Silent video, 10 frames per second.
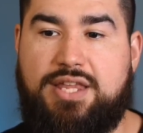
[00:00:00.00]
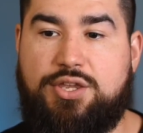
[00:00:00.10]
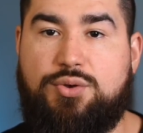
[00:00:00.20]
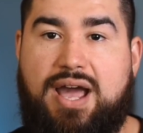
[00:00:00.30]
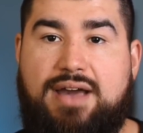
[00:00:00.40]
that
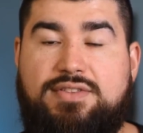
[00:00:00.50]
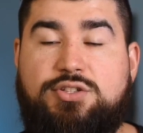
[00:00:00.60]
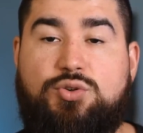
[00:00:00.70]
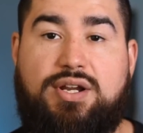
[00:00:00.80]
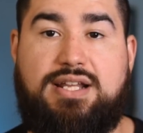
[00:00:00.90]
you have in
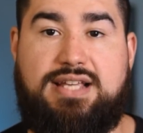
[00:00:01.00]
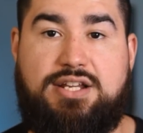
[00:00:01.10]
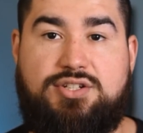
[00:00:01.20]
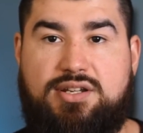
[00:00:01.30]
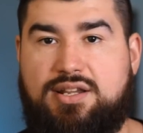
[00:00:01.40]
this
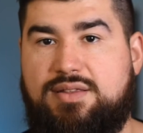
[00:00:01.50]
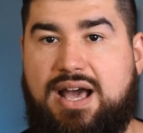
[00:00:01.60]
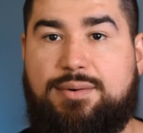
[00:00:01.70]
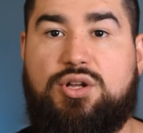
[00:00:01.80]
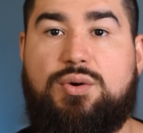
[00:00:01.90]
organization.
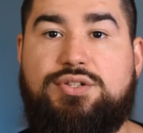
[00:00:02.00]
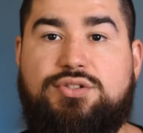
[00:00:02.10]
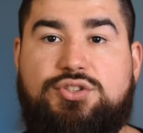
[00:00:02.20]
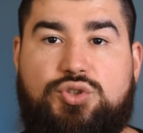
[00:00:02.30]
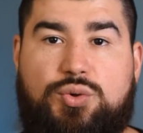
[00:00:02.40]
I would go
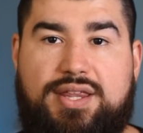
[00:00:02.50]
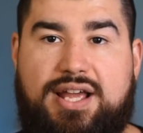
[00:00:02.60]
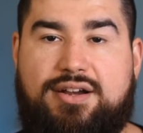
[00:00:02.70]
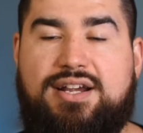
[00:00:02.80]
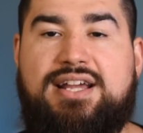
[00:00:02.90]
into a story
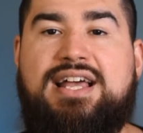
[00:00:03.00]
there.